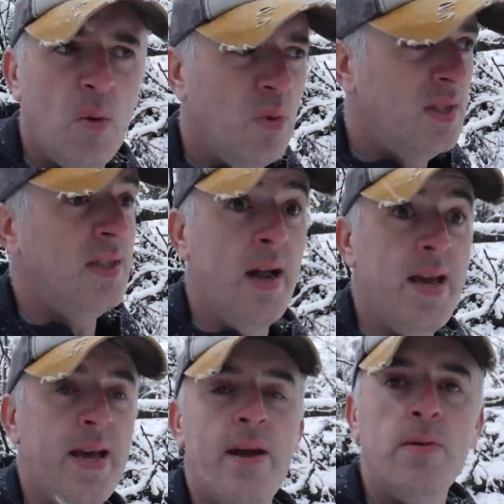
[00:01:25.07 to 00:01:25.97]
was
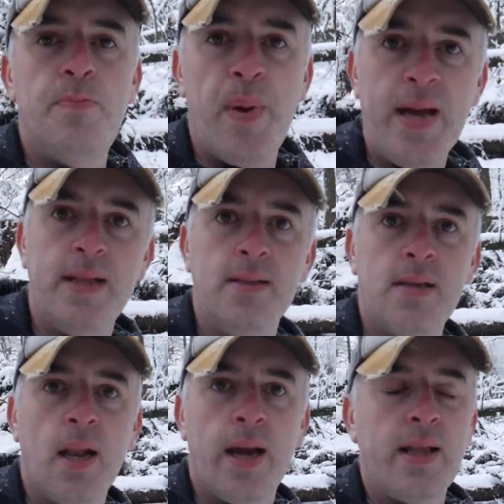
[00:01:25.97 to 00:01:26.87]
sunny. It was baked in
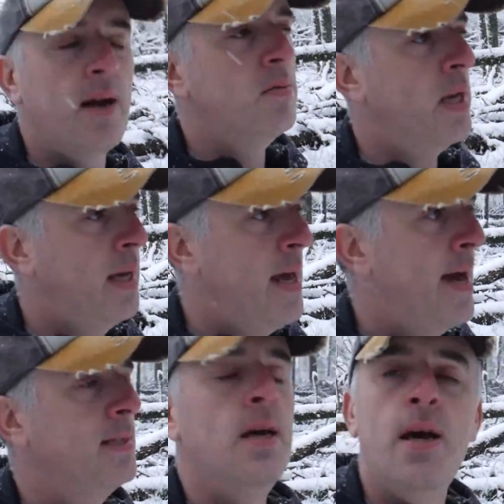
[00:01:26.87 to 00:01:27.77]
sunlight. And I was like,
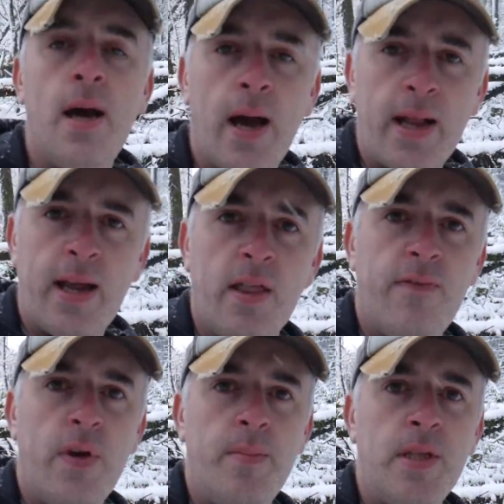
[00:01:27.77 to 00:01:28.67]
yes, I'm going to get
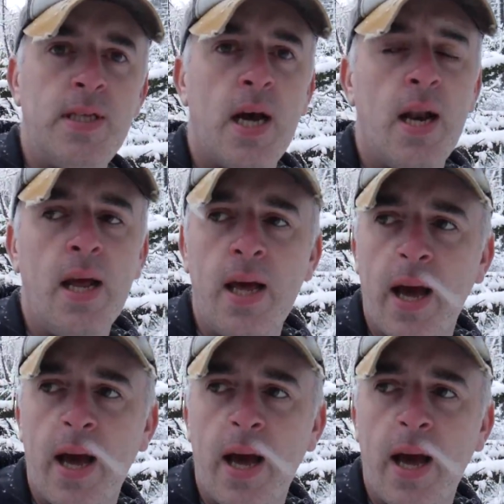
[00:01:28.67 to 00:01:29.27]
the filming done.